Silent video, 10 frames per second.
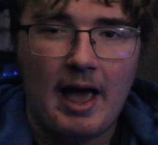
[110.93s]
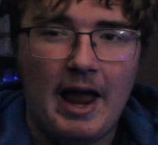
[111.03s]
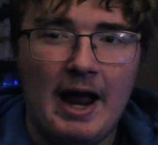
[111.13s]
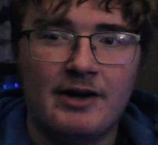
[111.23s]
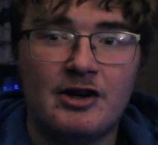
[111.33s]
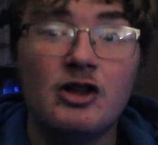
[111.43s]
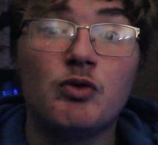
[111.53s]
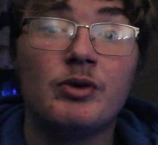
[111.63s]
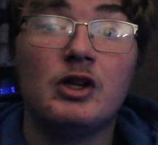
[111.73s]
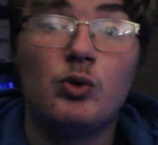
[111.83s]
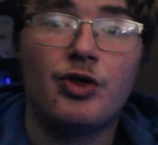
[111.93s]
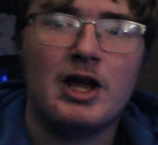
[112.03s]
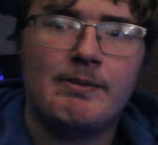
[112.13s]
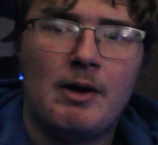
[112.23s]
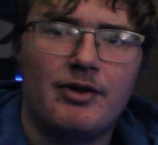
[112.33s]
And another really cool
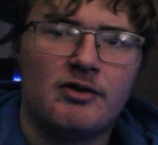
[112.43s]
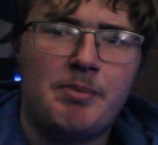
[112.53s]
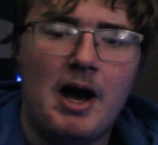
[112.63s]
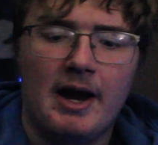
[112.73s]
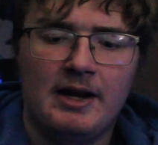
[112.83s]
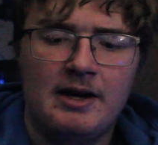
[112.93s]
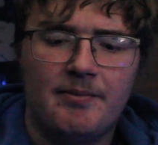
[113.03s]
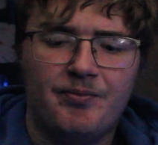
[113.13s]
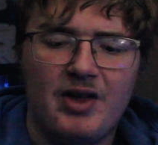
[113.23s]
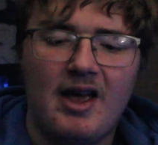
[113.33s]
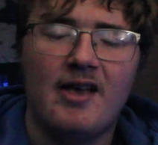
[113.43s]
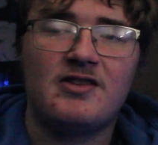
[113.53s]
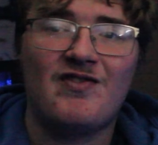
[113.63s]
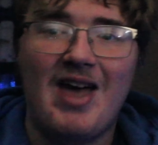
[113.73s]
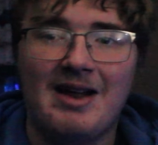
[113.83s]
thing about the spine is
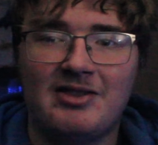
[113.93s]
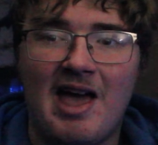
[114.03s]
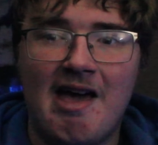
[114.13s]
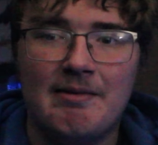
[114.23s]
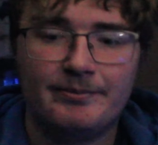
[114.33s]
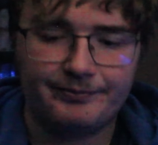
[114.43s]
the fact that